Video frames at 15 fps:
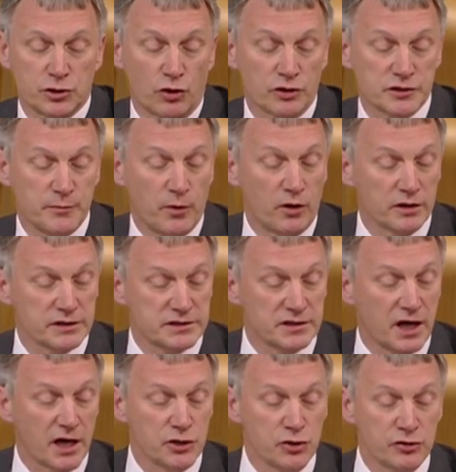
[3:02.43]
Totspots,
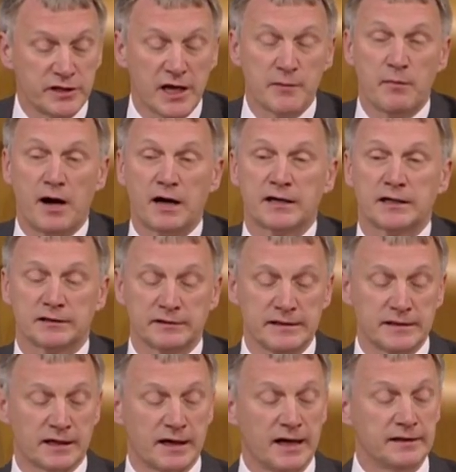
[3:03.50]
a UK market
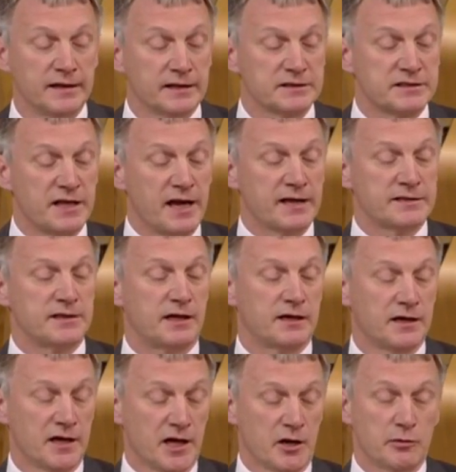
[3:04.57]
leader in their sector,
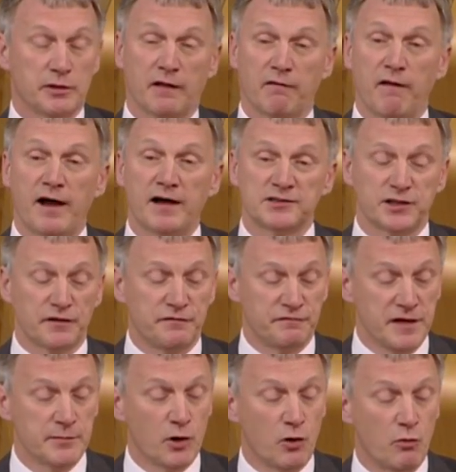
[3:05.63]
with a largely
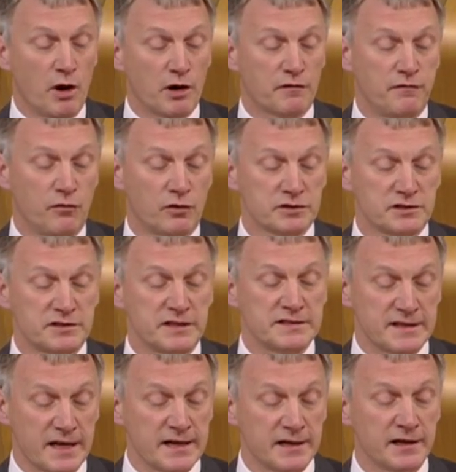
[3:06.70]
female workforce
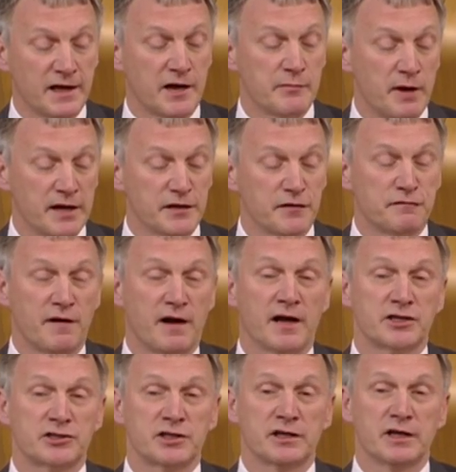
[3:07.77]
designing and
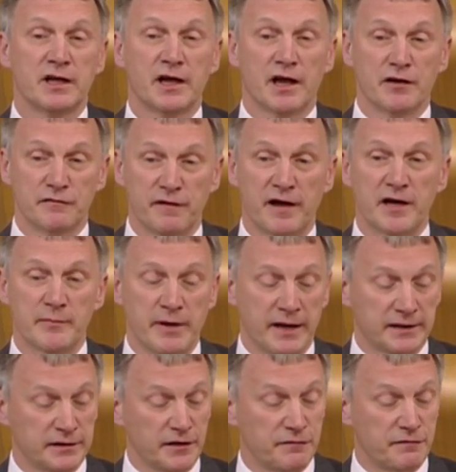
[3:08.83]
manufacturing
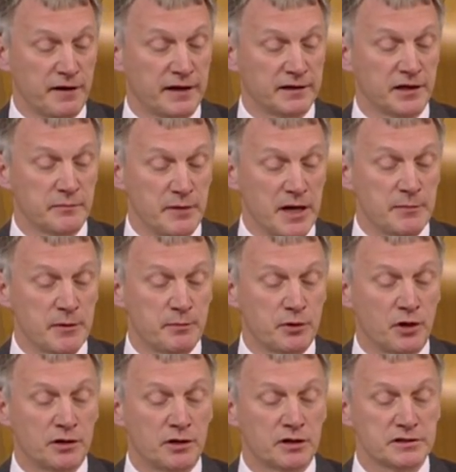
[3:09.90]
environmentally friendly baby
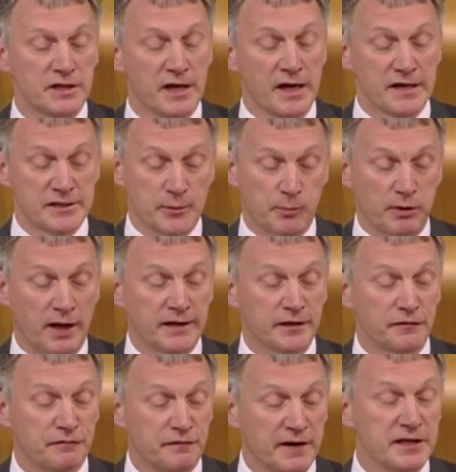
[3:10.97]
products, supplying the
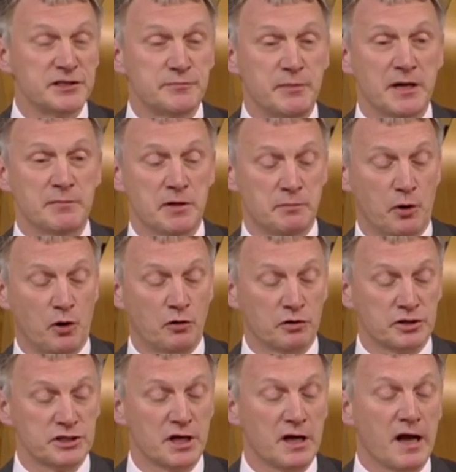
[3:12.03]
finished baby
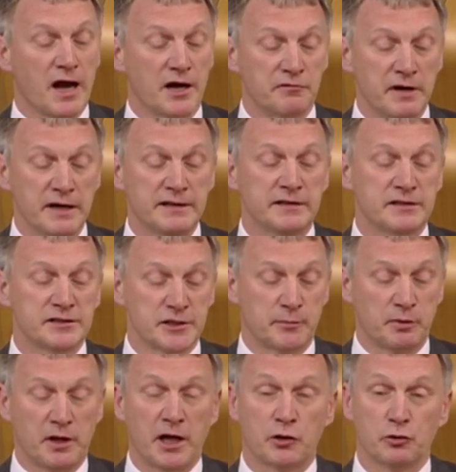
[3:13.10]
box and ready to
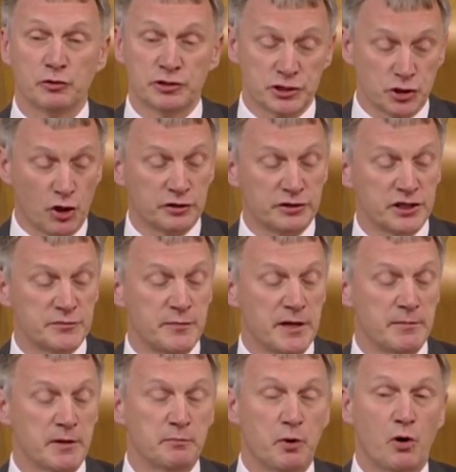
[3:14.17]
supply our own Scottish
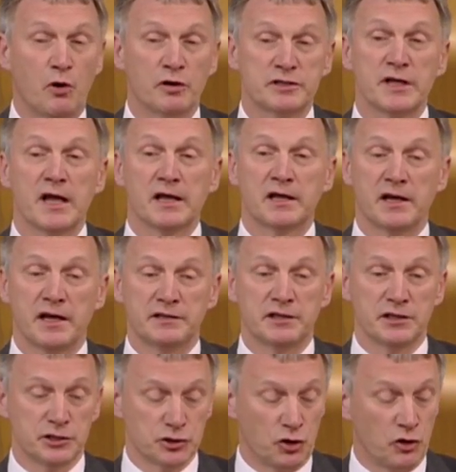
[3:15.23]
baby box,
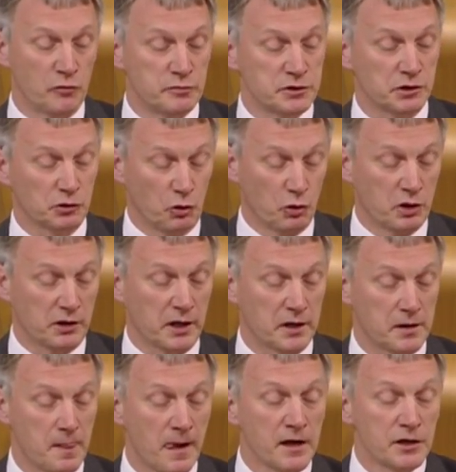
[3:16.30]
creating jobs locally.
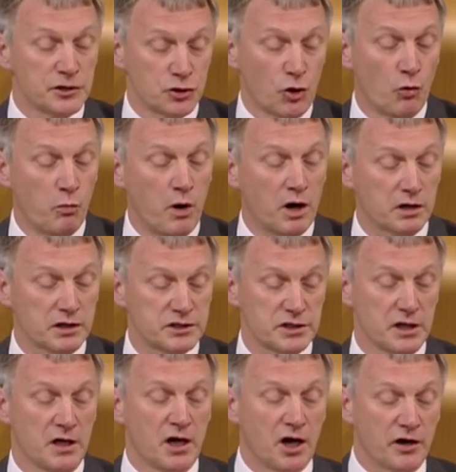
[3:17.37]
Soapworks,
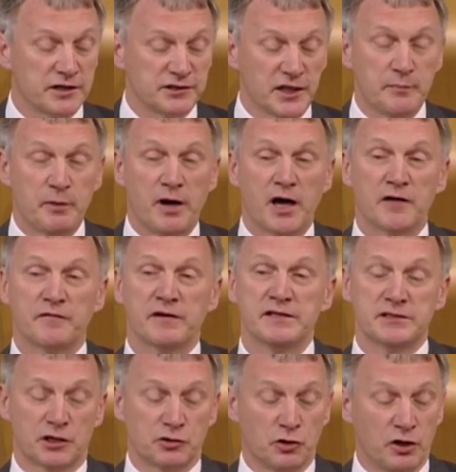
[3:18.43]
originally part of
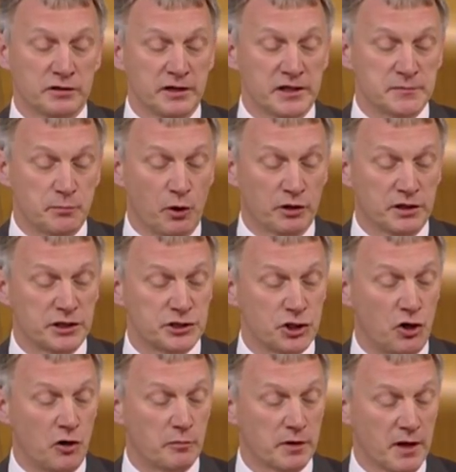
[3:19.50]
Anita Roddick's body
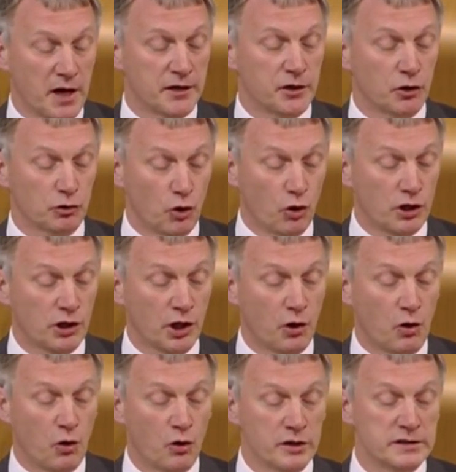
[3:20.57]
shop, now locally
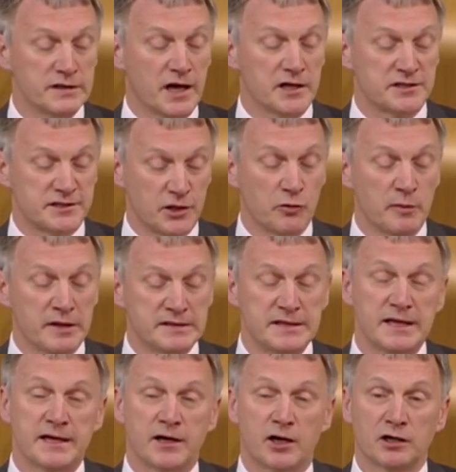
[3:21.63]
owned and still
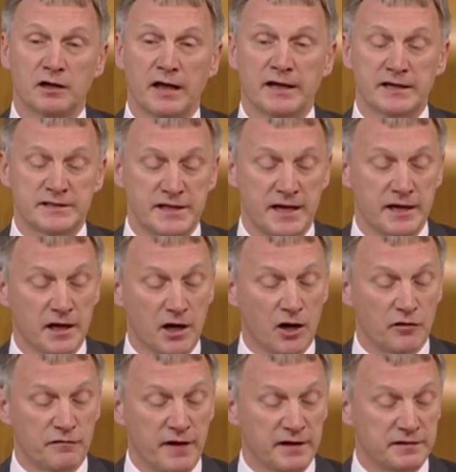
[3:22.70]
maintaining her legacy
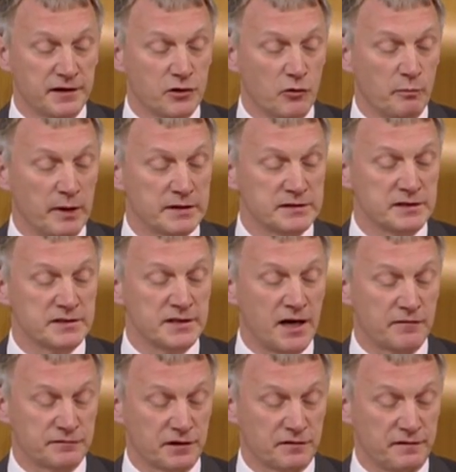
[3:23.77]
of ethical business
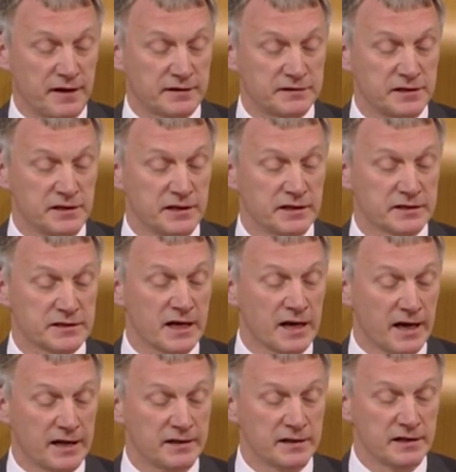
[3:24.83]
after 30 years
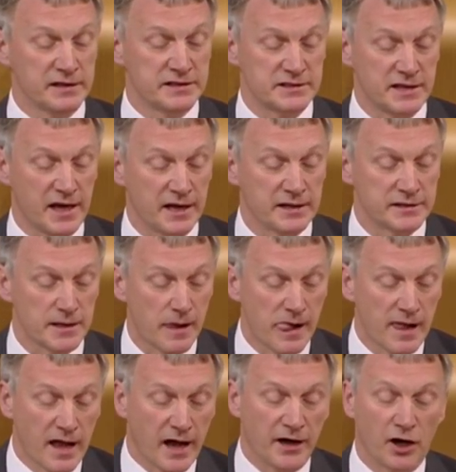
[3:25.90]
in the East End.
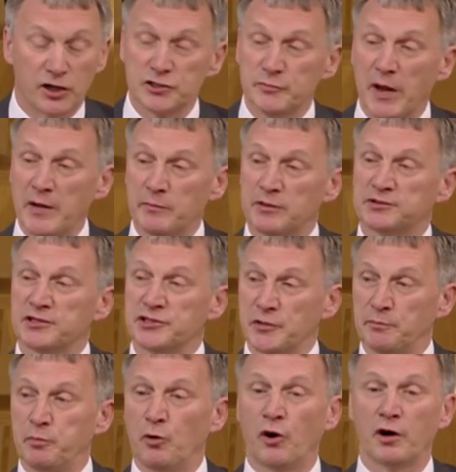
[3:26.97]
And I urge members to
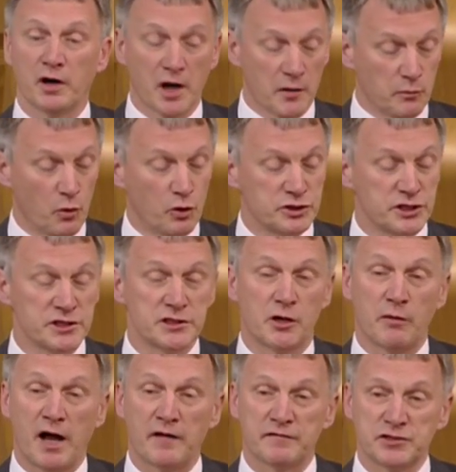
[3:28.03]
support motions I'll
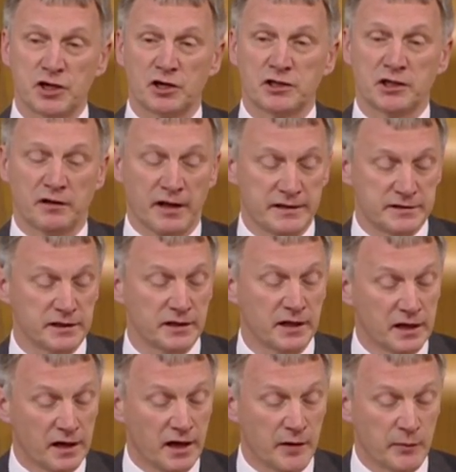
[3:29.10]
have circulating
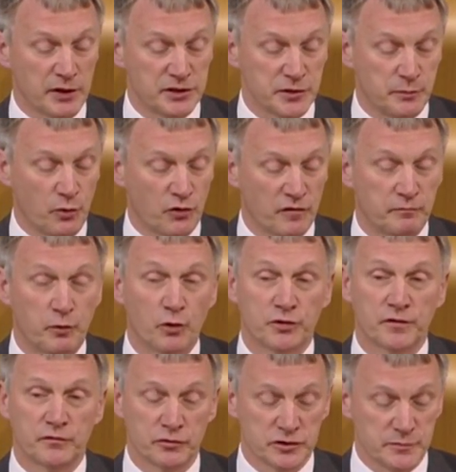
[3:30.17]
in support of both
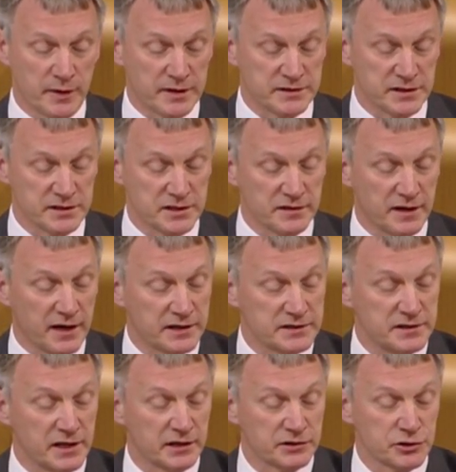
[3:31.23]
of those businesses in the next
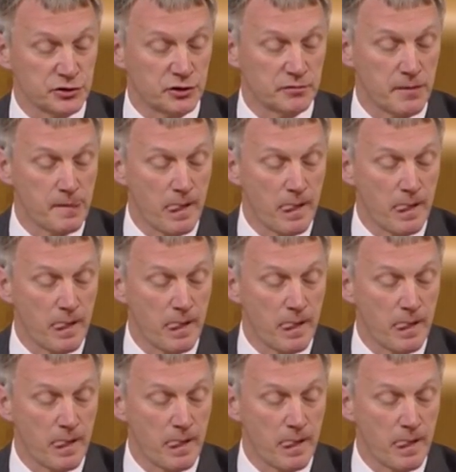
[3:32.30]
day or so.